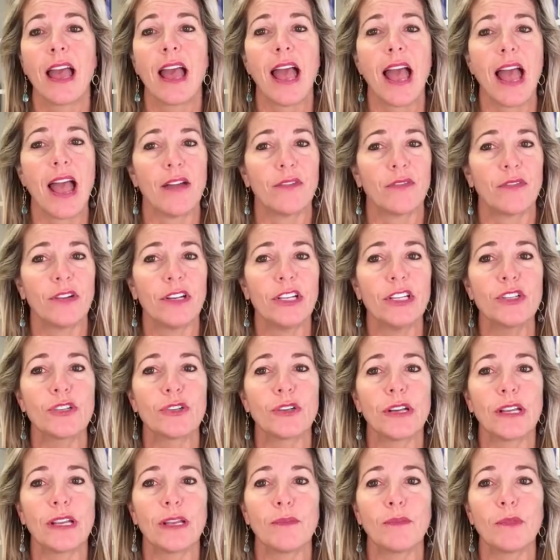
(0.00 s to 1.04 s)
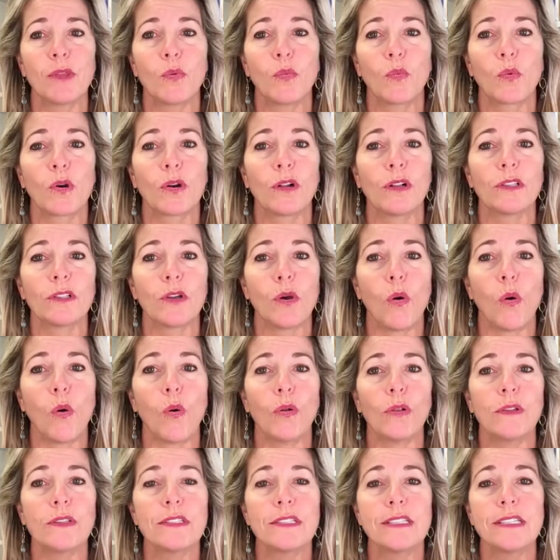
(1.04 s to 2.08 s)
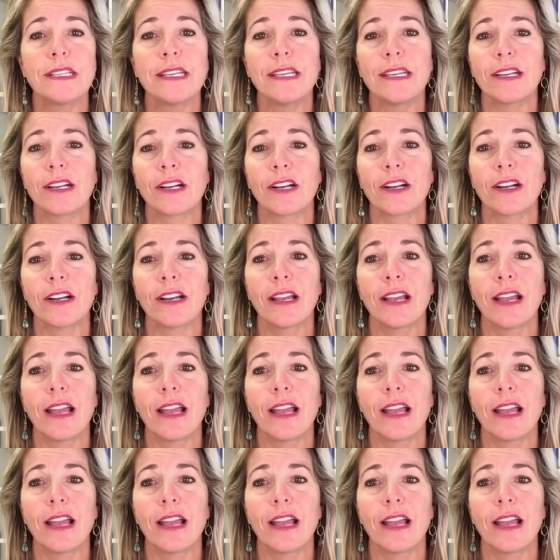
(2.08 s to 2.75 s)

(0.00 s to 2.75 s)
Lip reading: Every dream the world holds dear